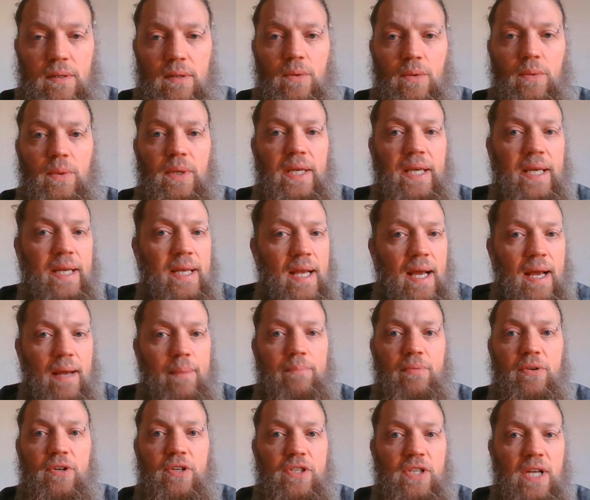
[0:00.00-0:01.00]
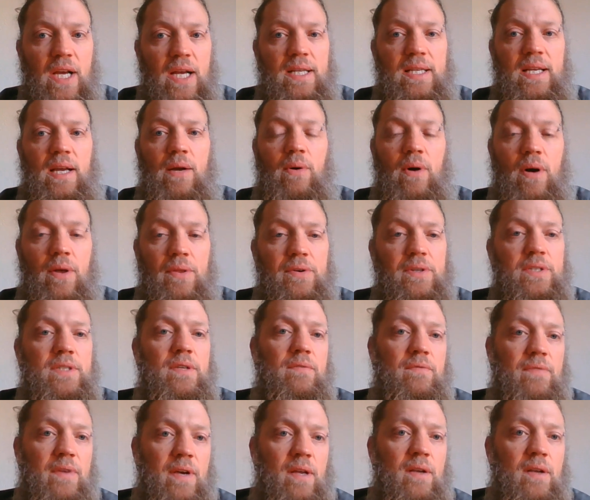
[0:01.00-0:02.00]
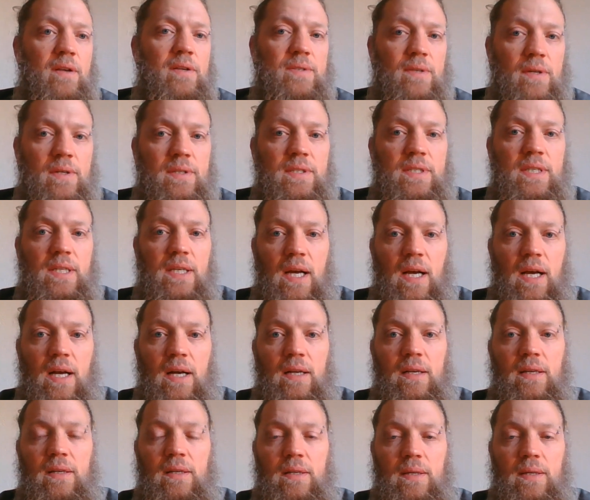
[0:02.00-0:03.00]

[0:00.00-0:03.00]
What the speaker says: We cannot project how others have failed us onto God.